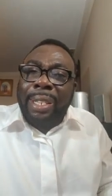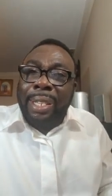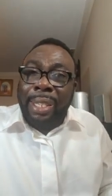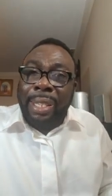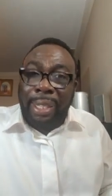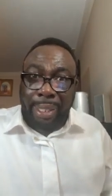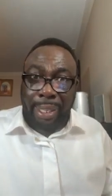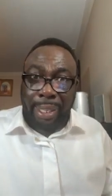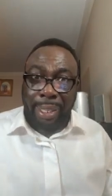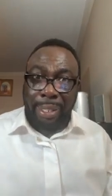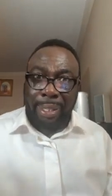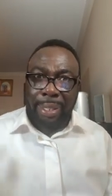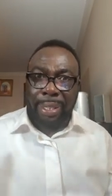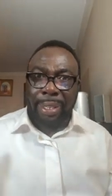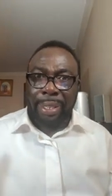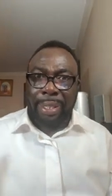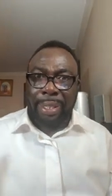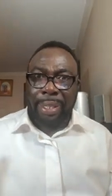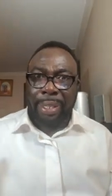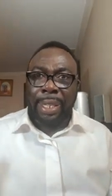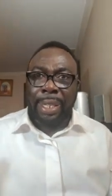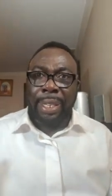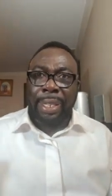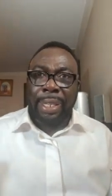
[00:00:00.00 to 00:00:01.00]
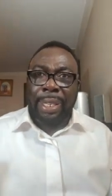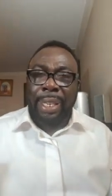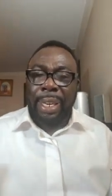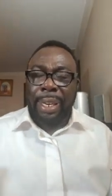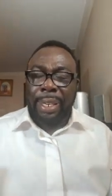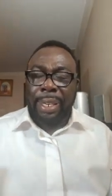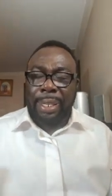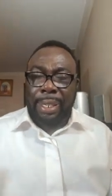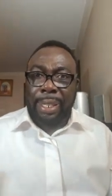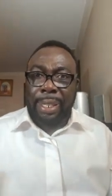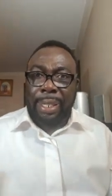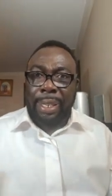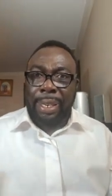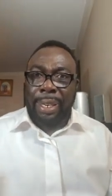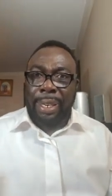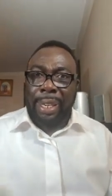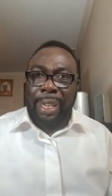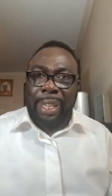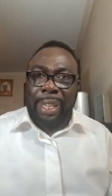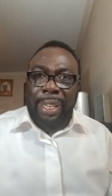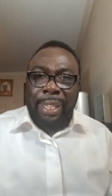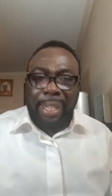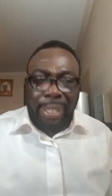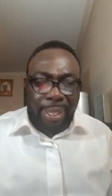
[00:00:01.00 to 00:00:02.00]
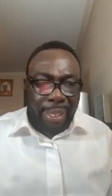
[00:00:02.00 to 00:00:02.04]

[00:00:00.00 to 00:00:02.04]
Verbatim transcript: She's still, still sitting there.